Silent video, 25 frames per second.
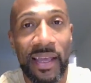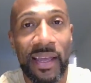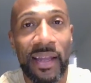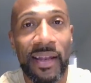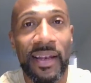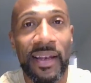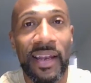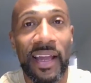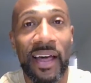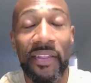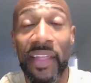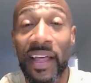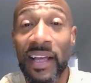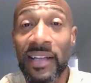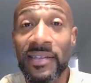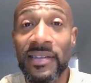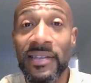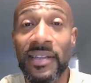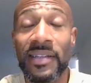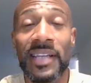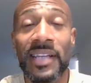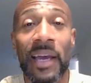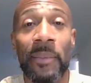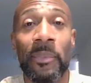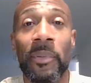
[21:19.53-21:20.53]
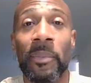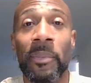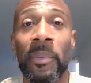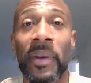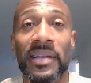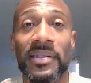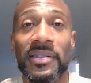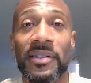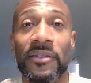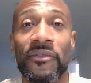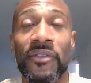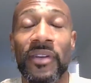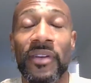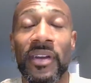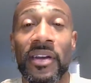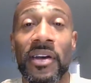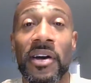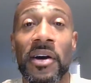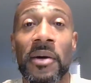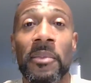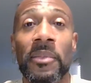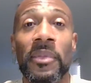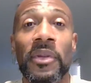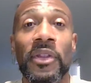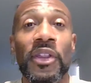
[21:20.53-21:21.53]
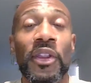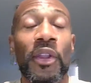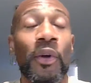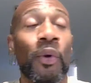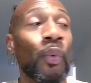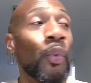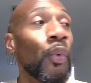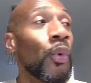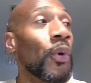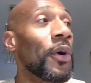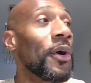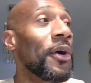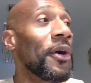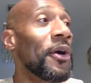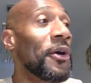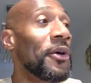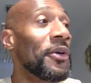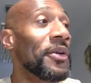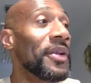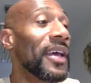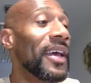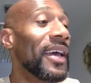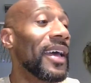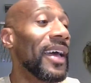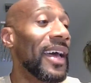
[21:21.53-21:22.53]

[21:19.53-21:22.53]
Now, that's the type of passive income the world